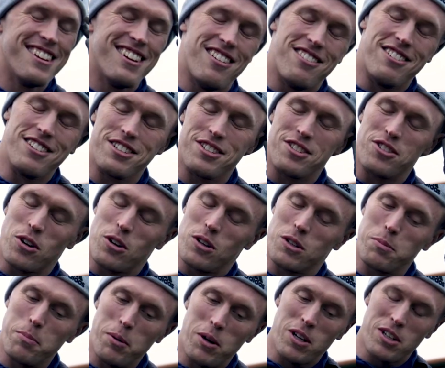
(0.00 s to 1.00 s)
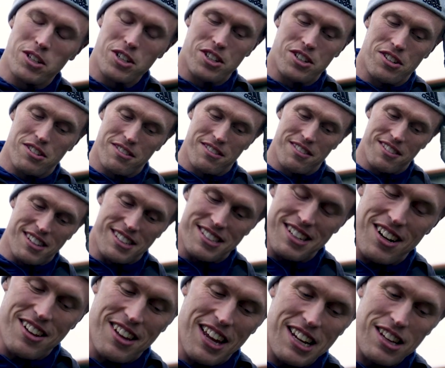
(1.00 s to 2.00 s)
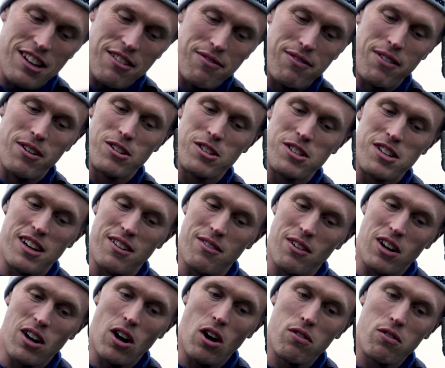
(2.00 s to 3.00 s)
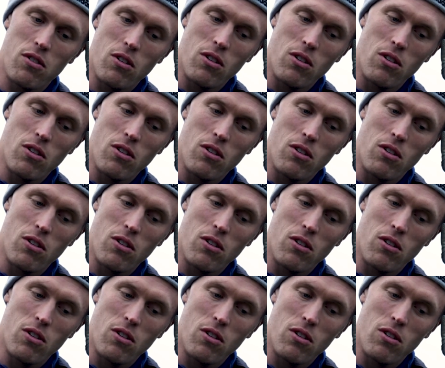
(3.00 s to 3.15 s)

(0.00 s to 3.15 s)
In other words, George Bush is on like the first tee of a golf